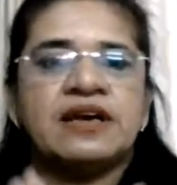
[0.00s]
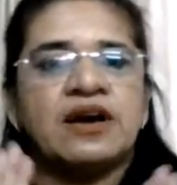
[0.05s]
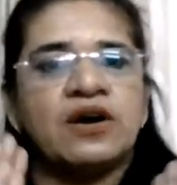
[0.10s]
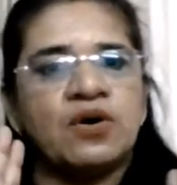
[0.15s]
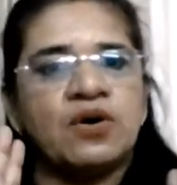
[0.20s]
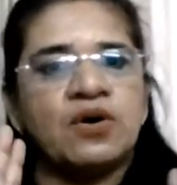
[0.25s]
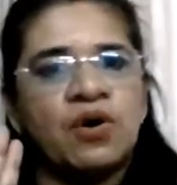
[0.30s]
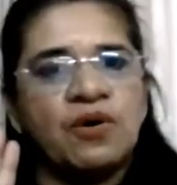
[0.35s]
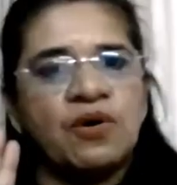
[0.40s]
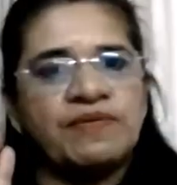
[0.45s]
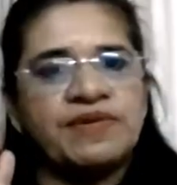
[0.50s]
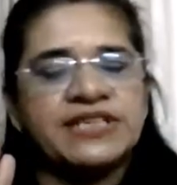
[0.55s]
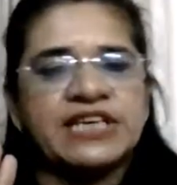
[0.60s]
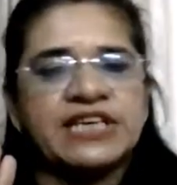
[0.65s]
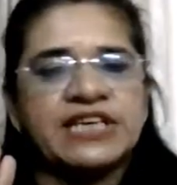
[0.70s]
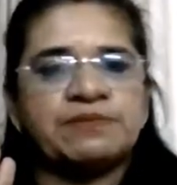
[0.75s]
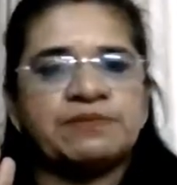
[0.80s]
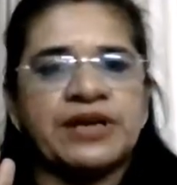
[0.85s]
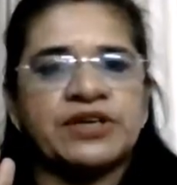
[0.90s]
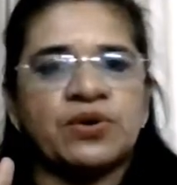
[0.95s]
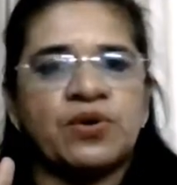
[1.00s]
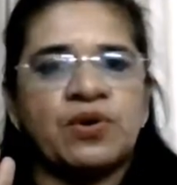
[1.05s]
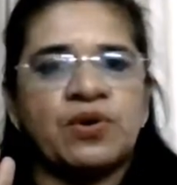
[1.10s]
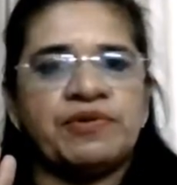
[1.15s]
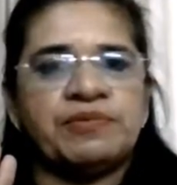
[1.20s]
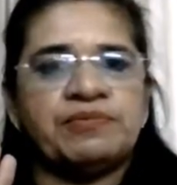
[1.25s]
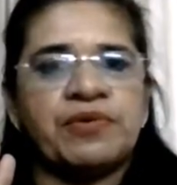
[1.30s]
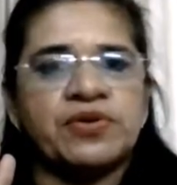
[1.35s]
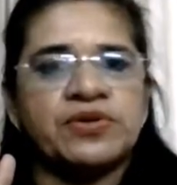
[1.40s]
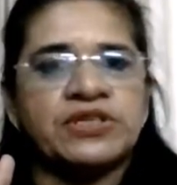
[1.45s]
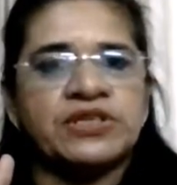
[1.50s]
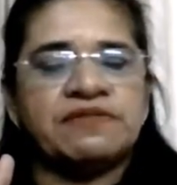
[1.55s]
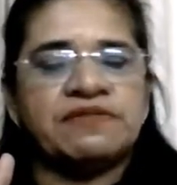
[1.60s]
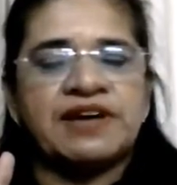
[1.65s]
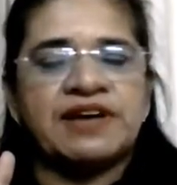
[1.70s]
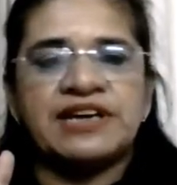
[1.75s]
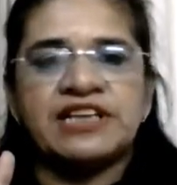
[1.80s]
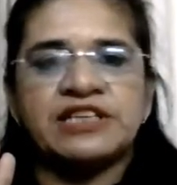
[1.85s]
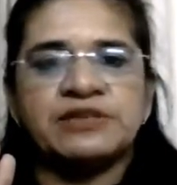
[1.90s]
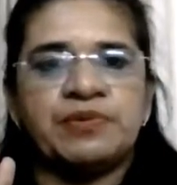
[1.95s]
COVID suspect or COVID positive
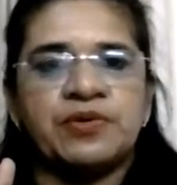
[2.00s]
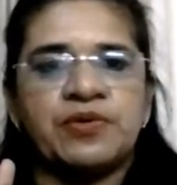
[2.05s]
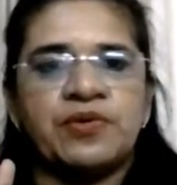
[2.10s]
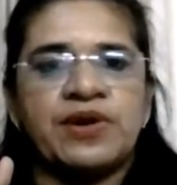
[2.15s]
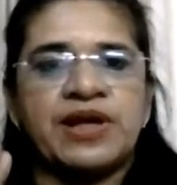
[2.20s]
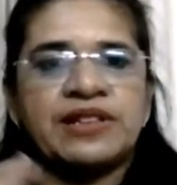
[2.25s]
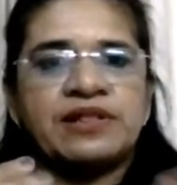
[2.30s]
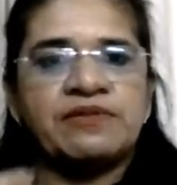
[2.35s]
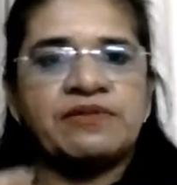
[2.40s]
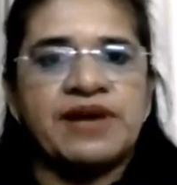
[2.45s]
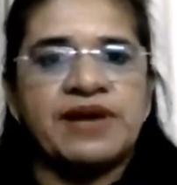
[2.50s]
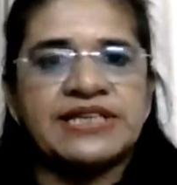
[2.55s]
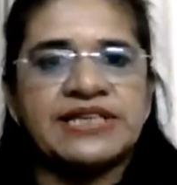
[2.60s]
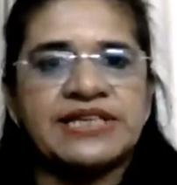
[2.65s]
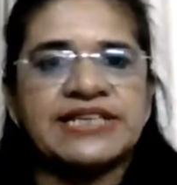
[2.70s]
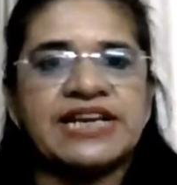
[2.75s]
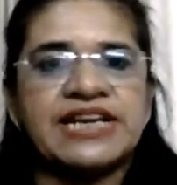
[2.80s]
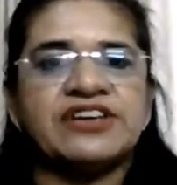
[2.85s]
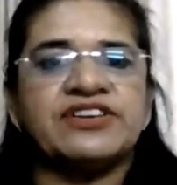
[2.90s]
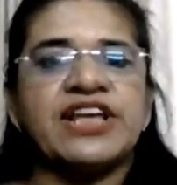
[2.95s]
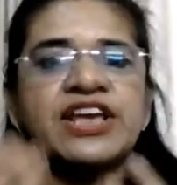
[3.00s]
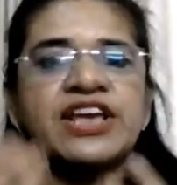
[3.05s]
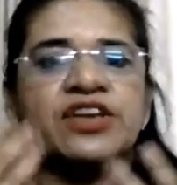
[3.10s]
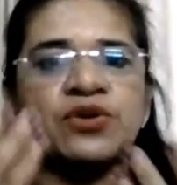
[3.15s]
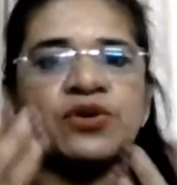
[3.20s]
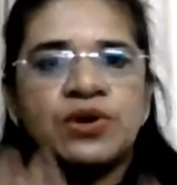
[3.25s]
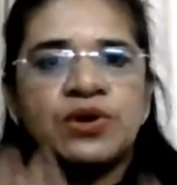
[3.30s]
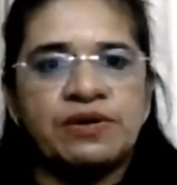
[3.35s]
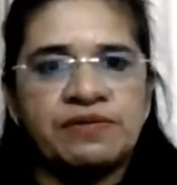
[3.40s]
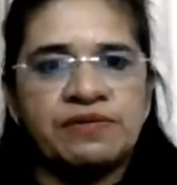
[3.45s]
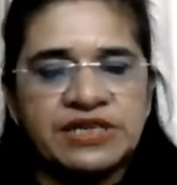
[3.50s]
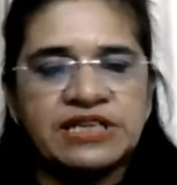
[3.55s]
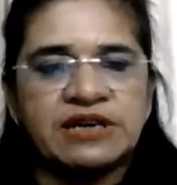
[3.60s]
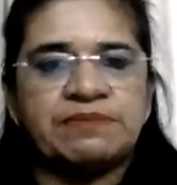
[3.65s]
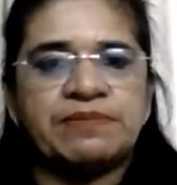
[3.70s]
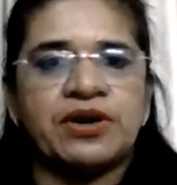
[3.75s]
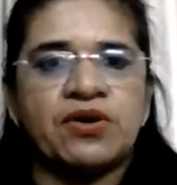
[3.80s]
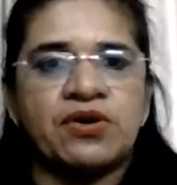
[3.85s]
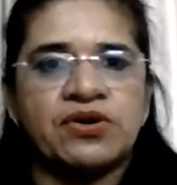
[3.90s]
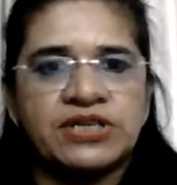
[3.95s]
unless proved otherwise, and take universal
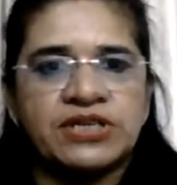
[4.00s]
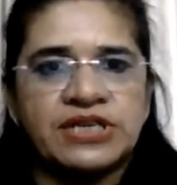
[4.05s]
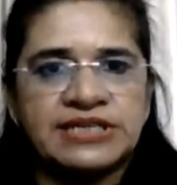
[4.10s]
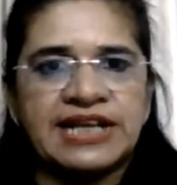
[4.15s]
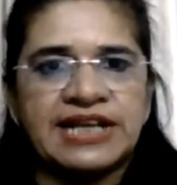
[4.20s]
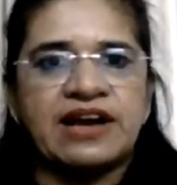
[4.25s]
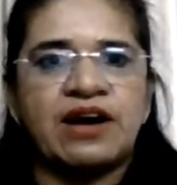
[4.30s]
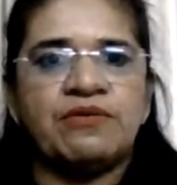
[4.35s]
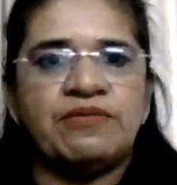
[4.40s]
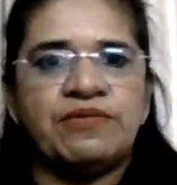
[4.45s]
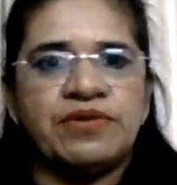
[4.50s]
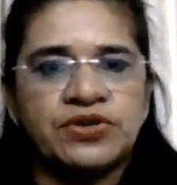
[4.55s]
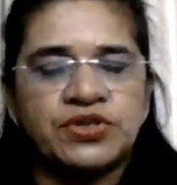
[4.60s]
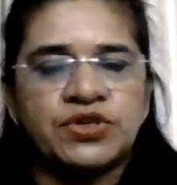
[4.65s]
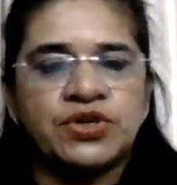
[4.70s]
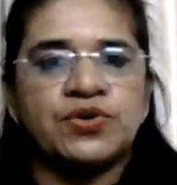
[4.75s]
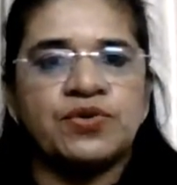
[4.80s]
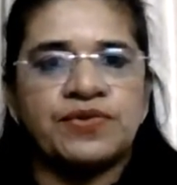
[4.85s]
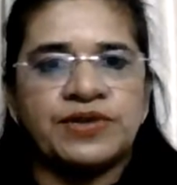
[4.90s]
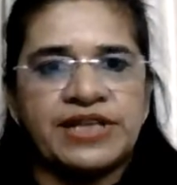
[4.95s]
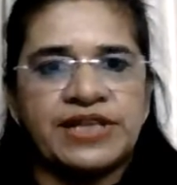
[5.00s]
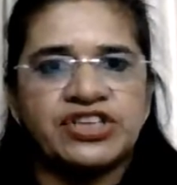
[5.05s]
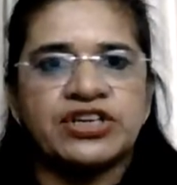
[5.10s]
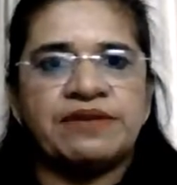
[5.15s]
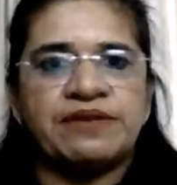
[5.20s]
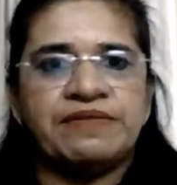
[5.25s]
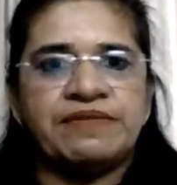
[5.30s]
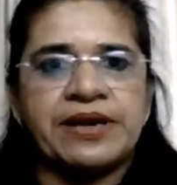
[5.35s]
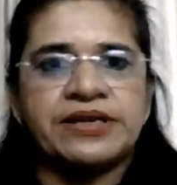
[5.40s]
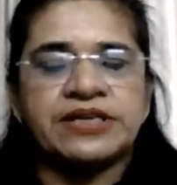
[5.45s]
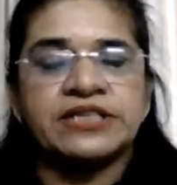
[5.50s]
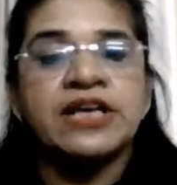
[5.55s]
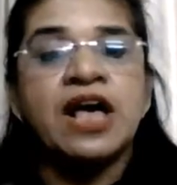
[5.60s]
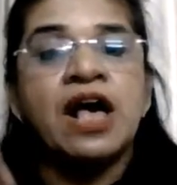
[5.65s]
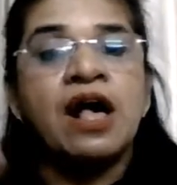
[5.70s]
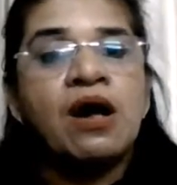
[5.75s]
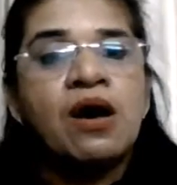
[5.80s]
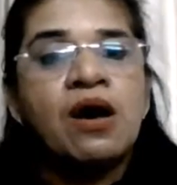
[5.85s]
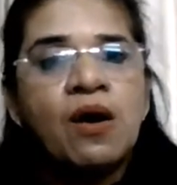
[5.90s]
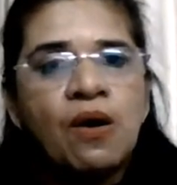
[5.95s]
precautions like how we used to do for the H I V
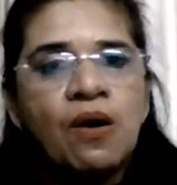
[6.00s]
patients.